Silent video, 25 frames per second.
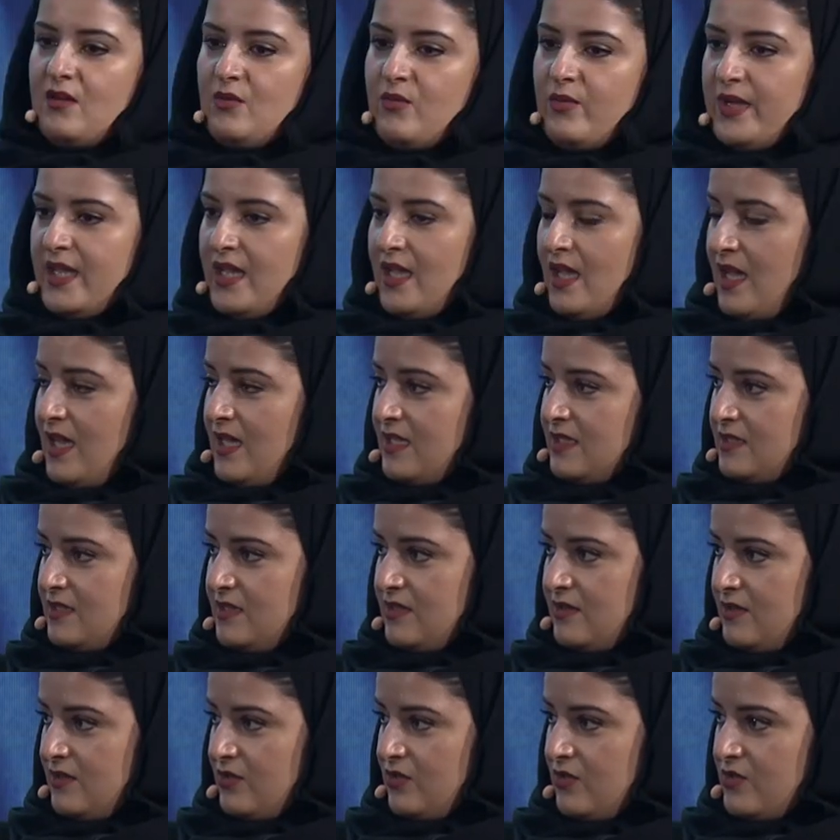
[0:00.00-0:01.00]
we add
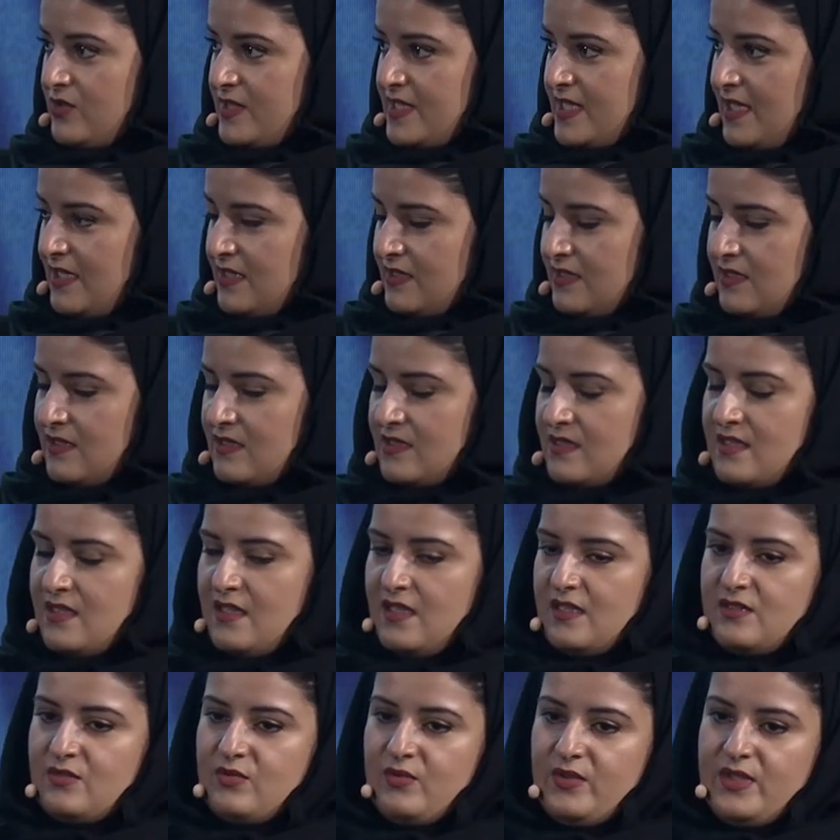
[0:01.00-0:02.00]
new sectors
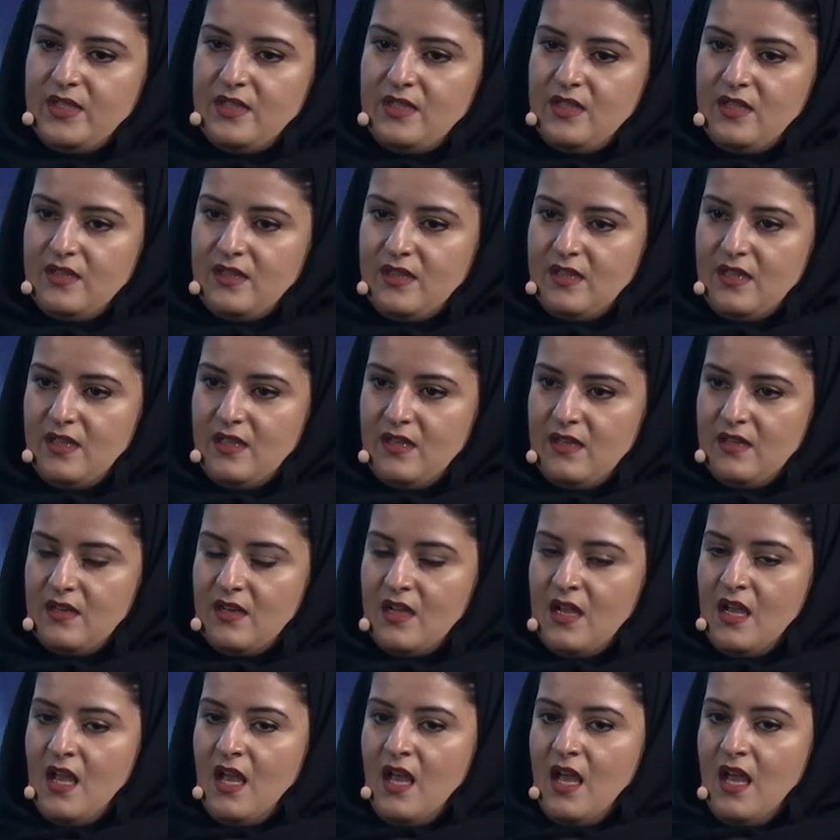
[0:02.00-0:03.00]
that were not there.
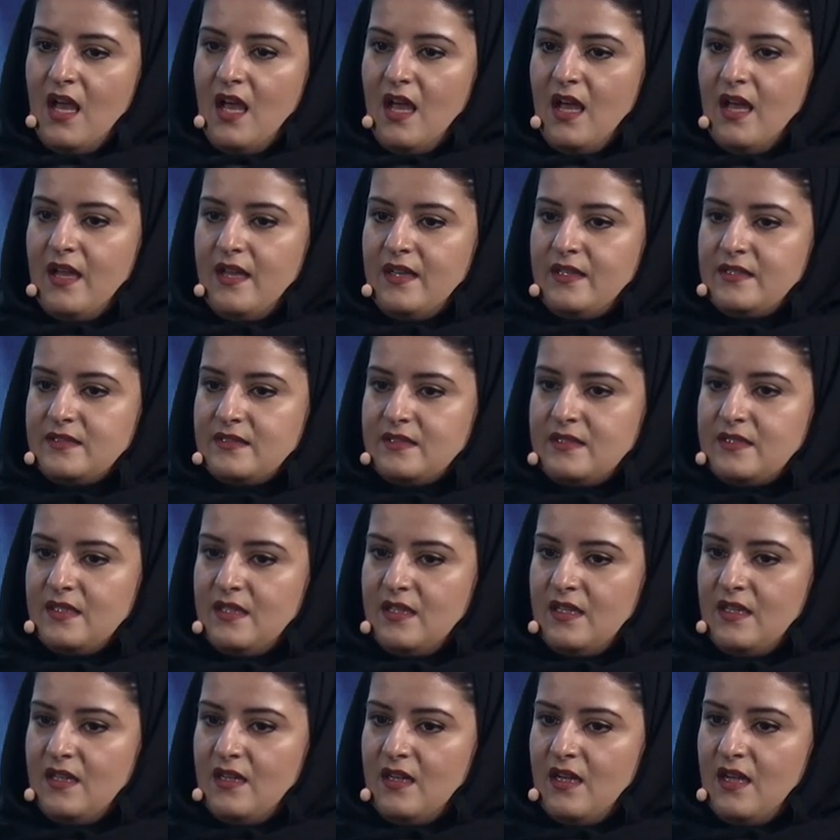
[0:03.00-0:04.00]
And
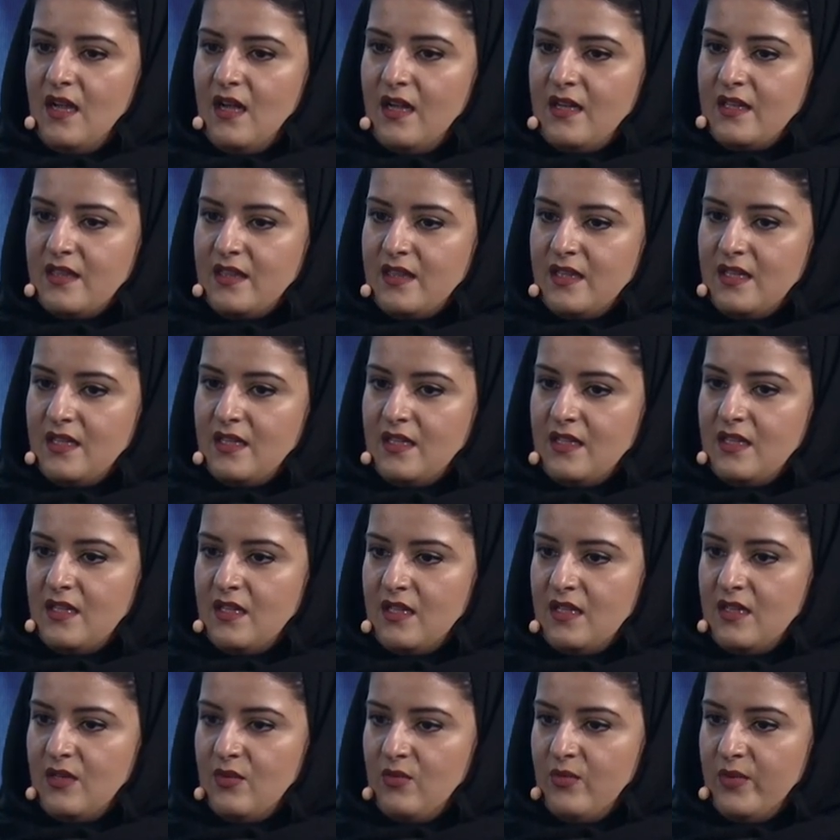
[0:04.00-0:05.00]
I
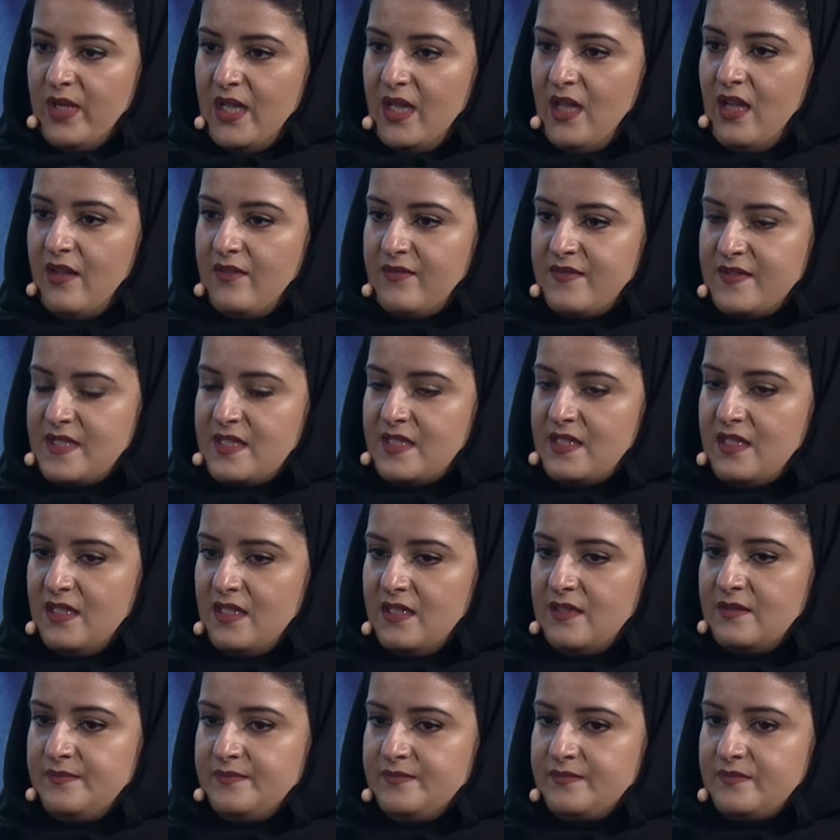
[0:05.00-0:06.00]
think we have
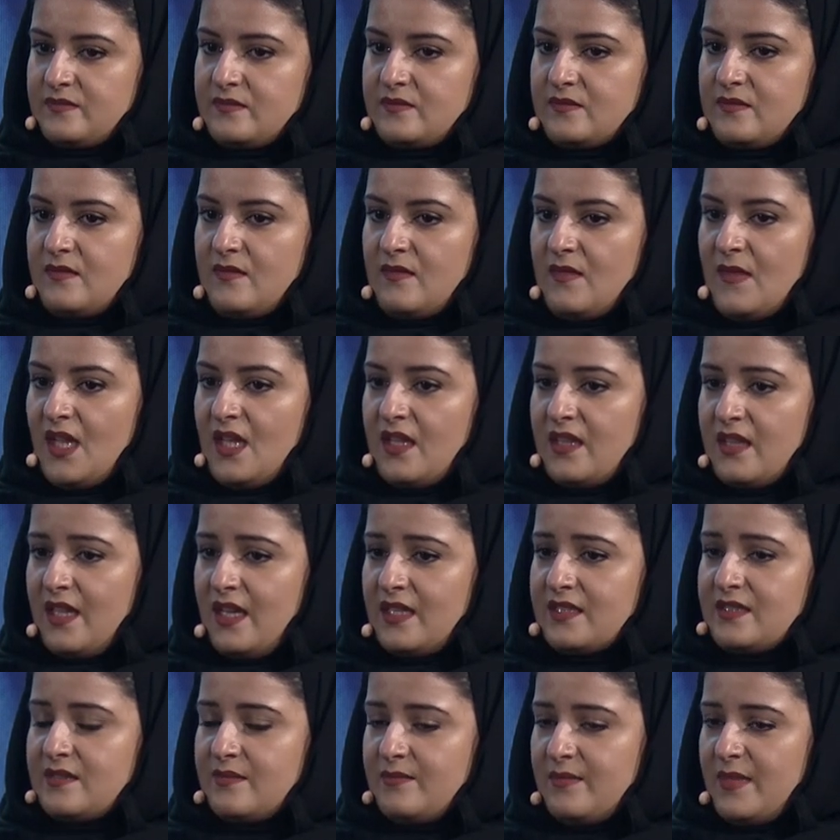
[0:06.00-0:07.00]
seen
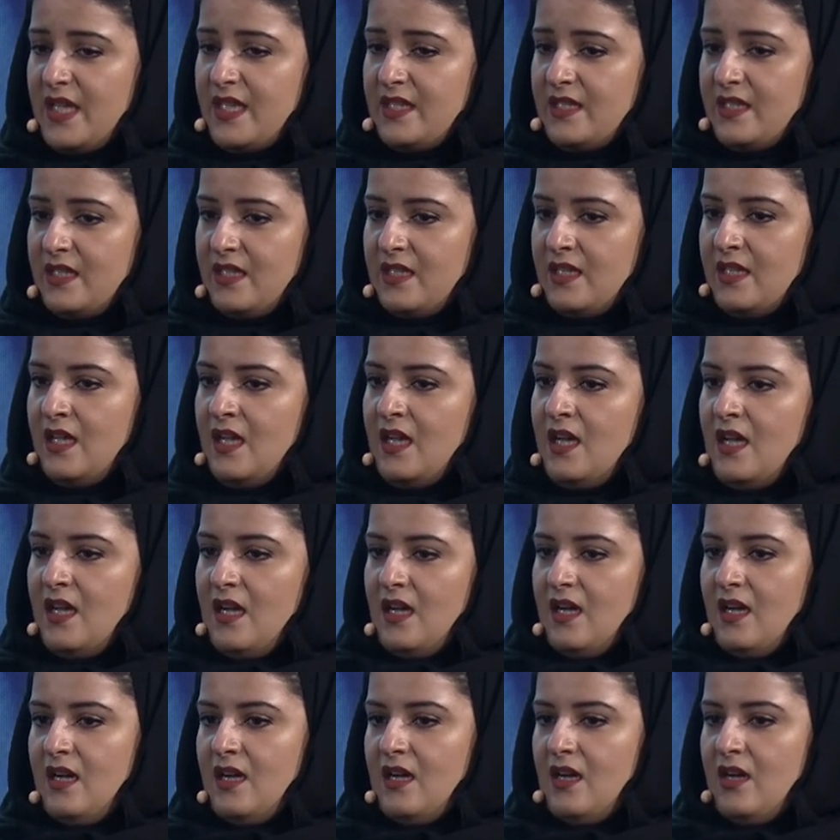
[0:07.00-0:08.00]
that many
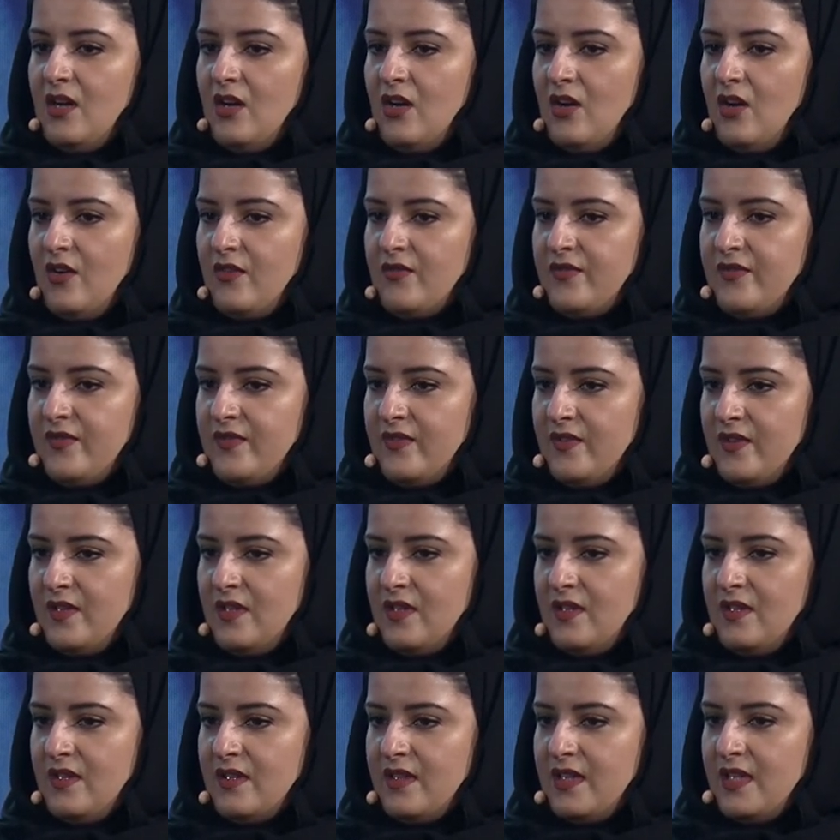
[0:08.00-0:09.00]
of
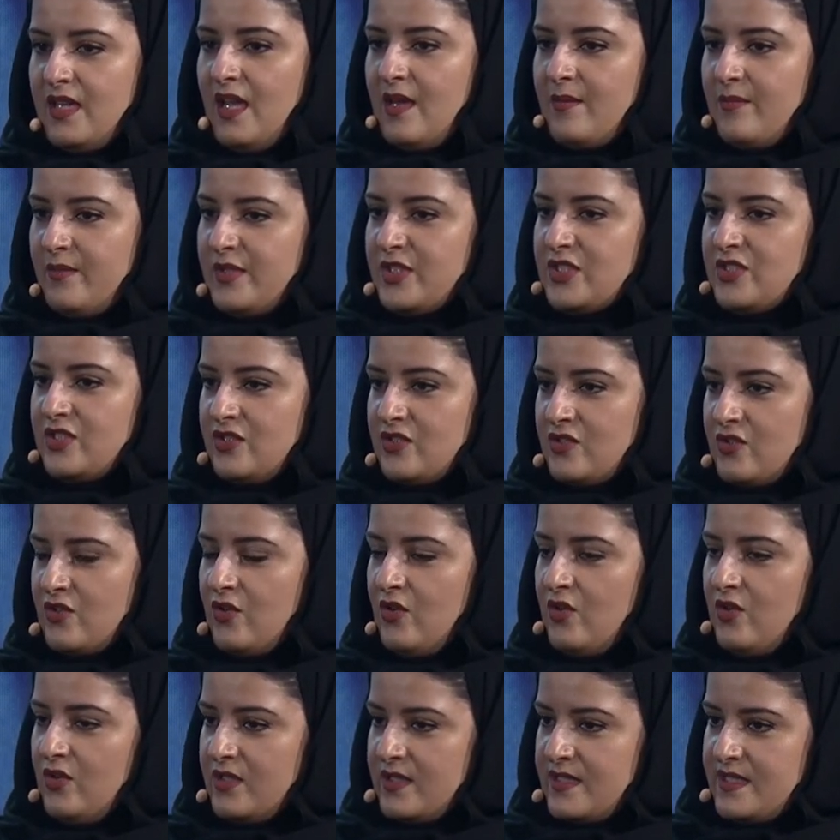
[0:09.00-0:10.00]
the ambitious
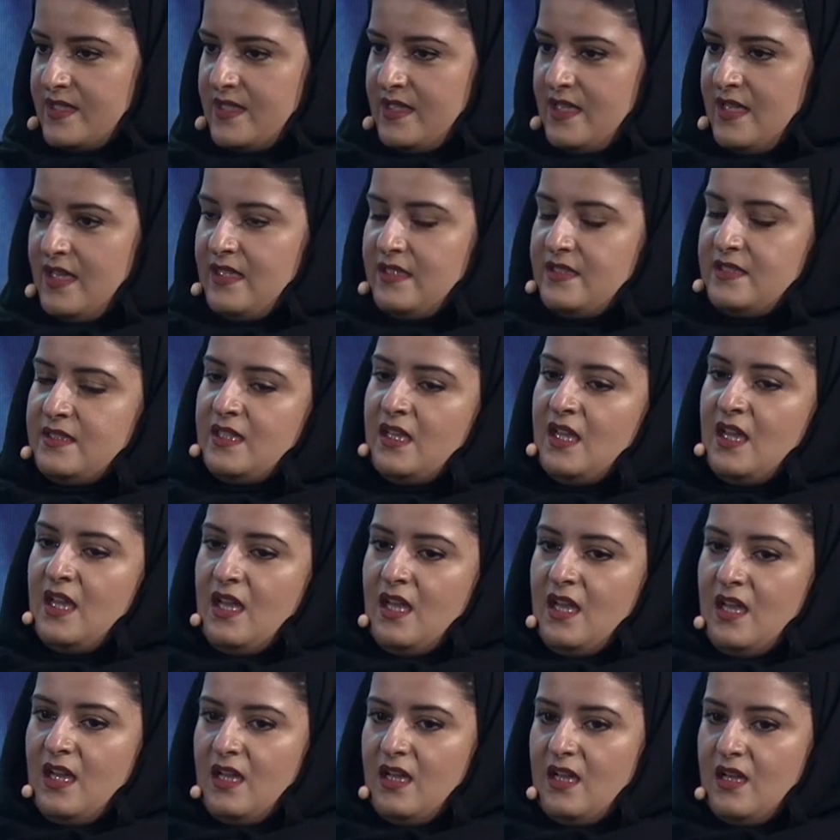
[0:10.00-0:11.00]
goals that
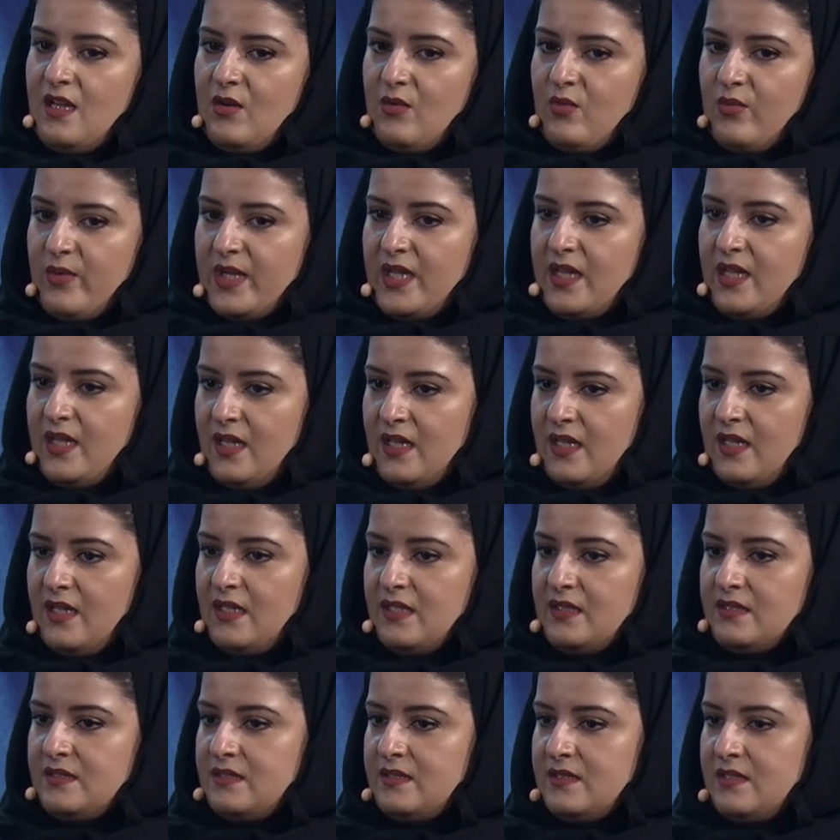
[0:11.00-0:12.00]
we
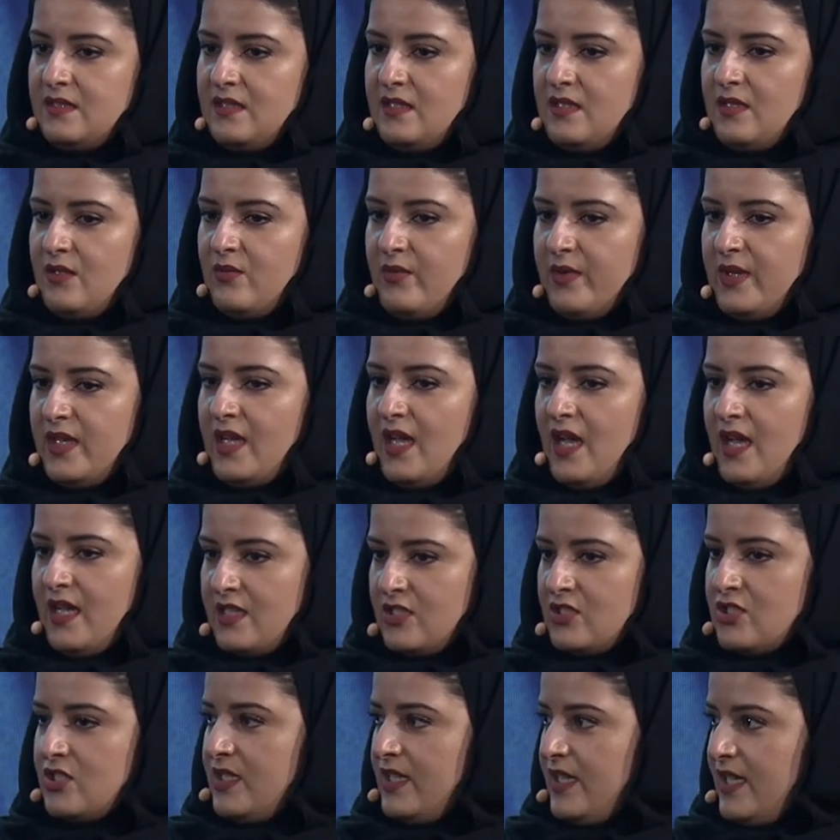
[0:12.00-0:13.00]
had, we
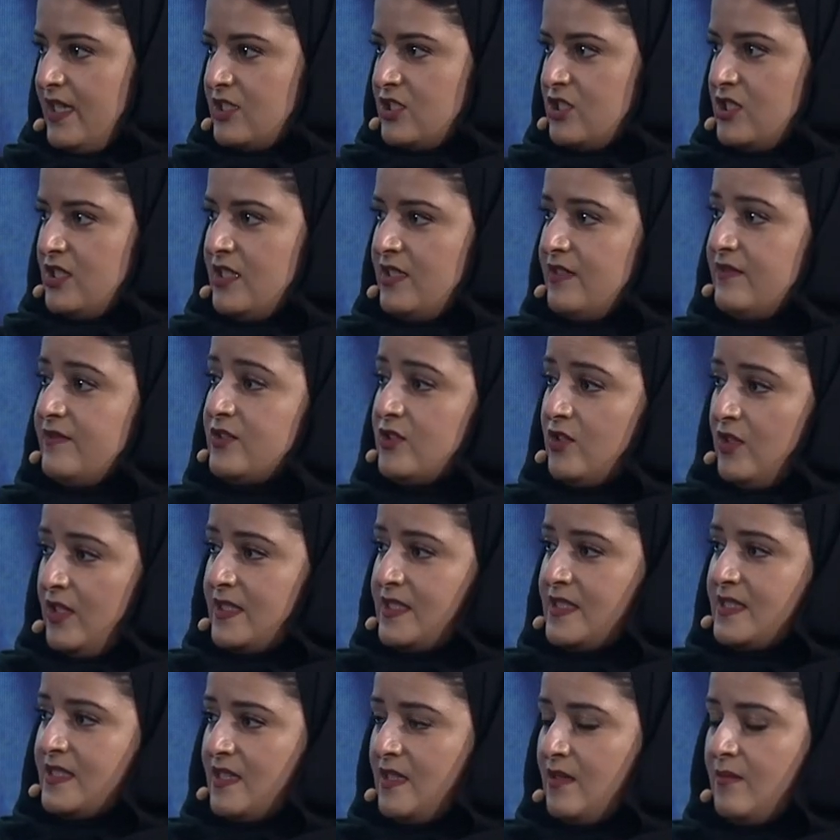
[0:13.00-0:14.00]
actually achieved,
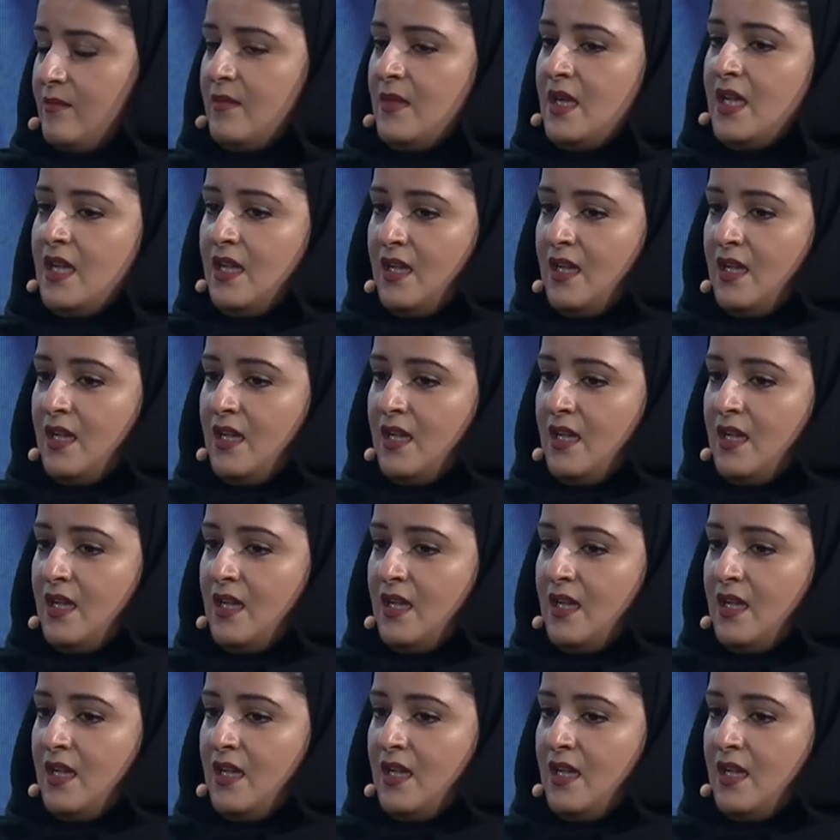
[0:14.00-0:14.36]
and some